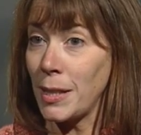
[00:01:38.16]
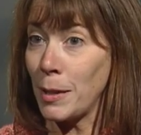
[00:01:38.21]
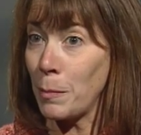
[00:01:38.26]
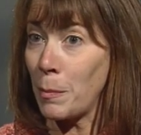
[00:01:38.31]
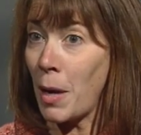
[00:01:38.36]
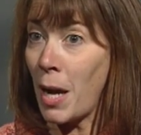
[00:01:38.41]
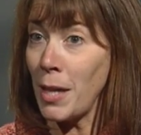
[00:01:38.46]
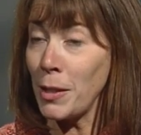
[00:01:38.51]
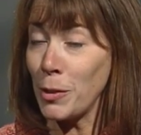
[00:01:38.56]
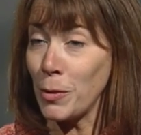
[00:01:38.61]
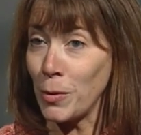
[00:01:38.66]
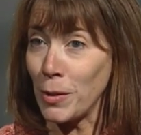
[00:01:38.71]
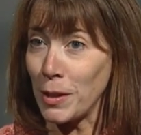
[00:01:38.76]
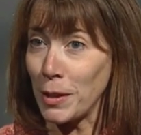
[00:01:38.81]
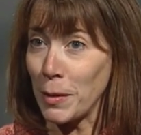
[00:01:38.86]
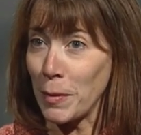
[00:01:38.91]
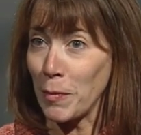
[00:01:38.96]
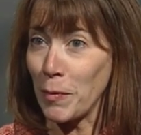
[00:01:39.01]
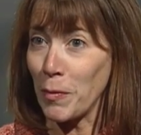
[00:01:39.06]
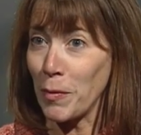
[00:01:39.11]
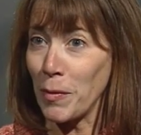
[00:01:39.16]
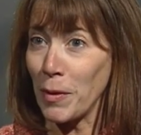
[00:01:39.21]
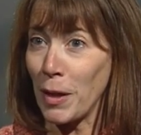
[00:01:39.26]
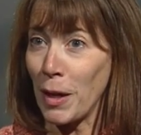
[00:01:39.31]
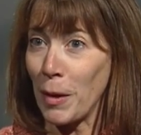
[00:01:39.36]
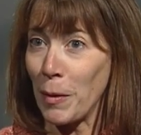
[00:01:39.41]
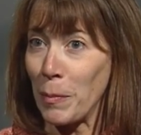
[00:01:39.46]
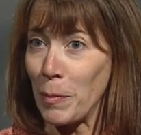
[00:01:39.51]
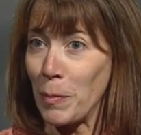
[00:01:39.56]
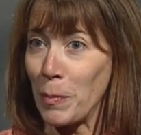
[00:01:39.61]
demonstrative
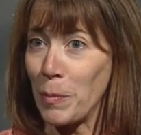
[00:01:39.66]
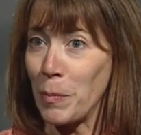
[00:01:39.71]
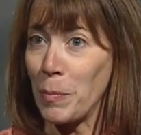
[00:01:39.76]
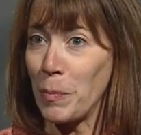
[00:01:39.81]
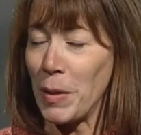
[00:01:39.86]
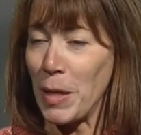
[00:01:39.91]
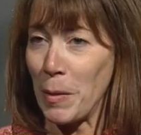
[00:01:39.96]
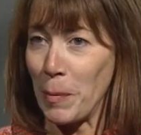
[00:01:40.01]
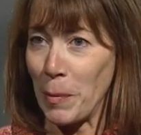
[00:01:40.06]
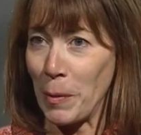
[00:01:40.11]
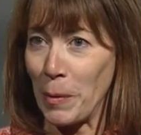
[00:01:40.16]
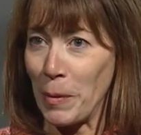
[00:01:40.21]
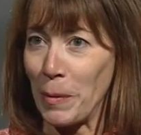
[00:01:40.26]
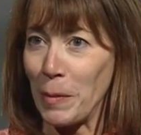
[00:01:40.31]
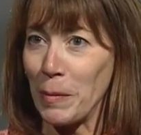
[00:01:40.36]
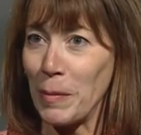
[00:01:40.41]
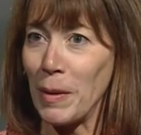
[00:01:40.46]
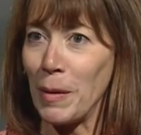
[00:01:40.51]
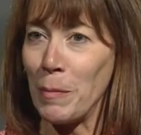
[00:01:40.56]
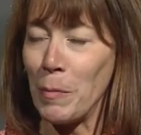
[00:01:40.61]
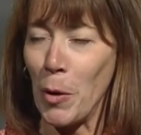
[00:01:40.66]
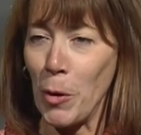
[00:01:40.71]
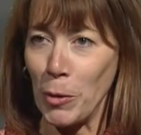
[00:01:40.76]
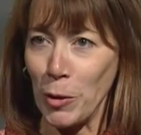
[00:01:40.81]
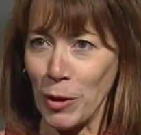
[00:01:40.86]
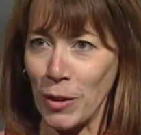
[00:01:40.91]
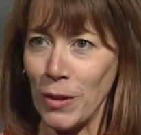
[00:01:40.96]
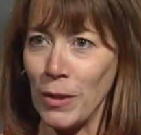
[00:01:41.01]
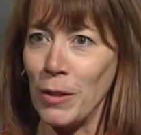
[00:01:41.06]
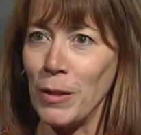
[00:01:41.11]
people,
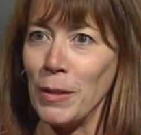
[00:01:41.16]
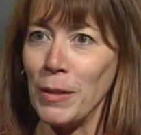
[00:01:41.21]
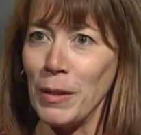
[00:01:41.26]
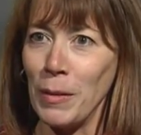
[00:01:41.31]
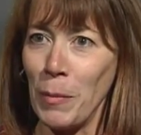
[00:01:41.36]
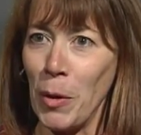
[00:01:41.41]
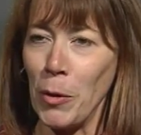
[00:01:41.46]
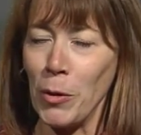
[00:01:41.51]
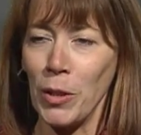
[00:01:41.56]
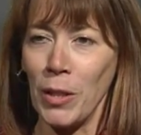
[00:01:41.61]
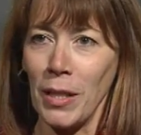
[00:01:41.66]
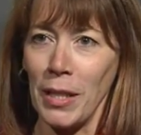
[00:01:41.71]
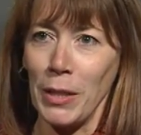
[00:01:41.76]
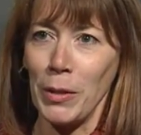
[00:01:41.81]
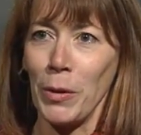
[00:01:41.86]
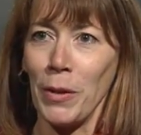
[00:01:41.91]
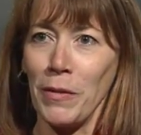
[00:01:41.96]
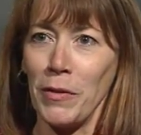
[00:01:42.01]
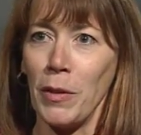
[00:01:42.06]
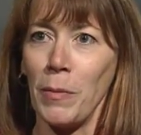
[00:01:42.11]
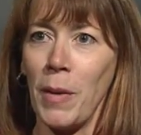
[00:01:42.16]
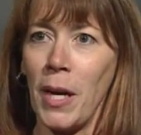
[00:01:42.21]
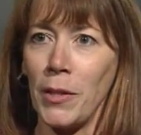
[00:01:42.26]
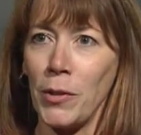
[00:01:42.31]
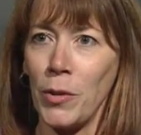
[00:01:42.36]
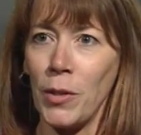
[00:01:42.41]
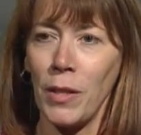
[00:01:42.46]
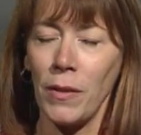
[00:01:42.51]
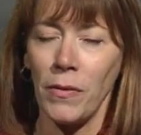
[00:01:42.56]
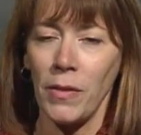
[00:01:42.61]
emotionally sort of
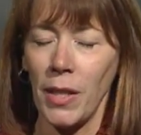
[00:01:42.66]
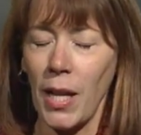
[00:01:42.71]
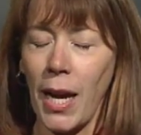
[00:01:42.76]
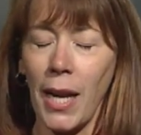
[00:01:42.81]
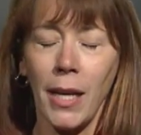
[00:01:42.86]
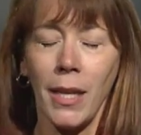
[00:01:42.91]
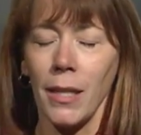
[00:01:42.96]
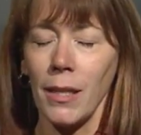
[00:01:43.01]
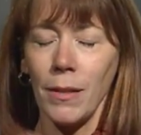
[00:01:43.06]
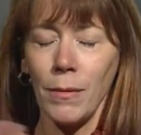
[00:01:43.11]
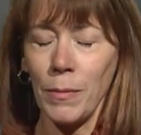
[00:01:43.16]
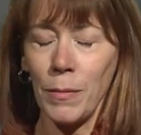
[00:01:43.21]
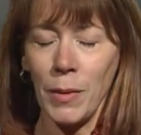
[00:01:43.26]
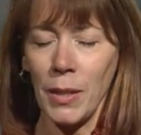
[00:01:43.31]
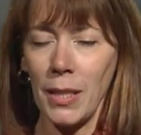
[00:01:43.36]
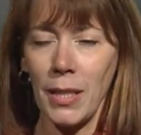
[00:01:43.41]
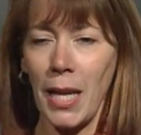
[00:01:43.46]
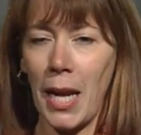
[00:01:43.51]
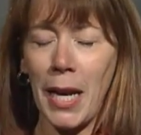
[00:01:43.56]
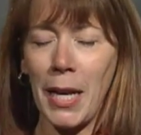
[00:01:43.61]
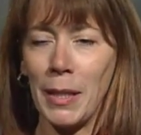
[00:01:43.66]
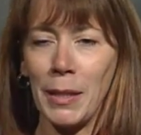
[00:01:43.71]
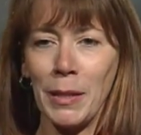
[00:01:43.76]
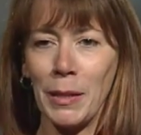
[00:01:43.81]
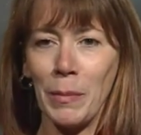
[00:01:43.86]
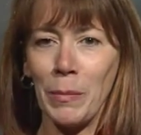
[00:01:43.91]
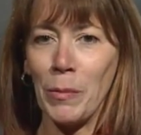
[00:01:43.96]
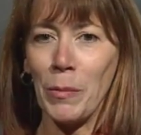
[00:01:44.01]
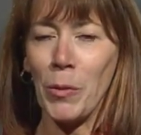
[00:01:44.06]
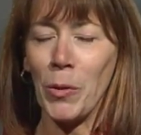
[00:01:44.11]
demonstrative, like, say,
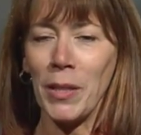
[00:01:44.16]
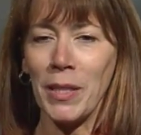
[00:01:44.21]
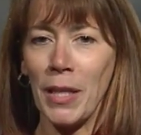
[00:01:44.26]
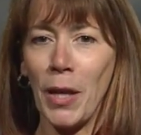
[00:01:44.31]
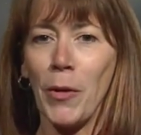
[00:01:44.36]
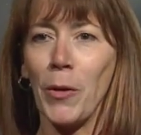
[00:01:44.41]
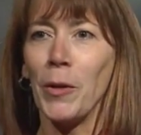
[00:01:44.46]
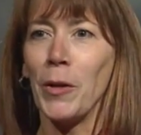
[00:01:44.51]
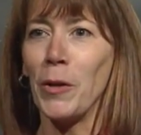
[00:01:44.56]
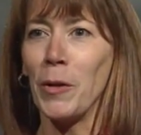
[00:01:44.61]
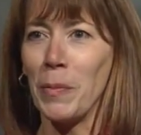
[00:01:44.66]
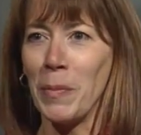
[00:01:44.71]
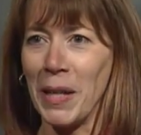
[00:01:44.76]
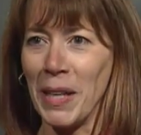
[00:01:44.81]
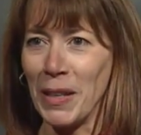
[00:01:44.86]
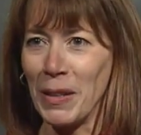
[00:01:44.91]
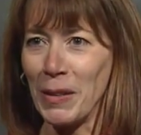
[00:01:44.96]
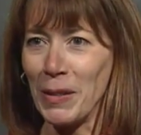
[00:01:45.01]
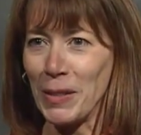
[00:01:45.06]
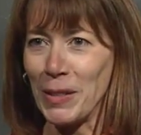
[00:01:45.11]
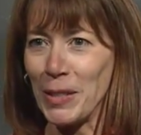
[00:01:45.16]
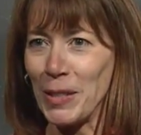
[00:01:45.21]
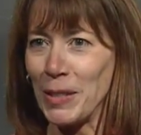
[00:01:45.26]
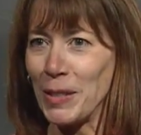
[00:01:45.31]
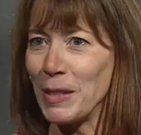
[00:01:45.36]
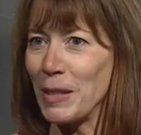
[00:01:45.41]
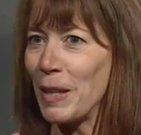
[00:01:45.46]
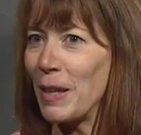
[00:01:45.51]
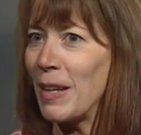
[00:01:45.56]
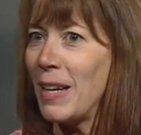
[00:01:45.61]
some more Southern European
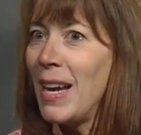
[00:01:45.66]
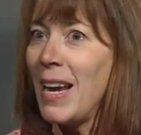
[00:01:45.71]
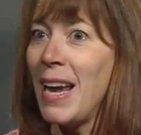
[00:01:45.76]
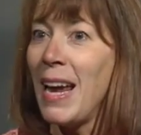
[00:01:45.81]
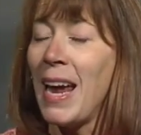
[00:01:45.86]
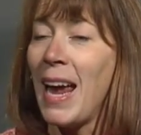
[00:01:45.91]
cultures are.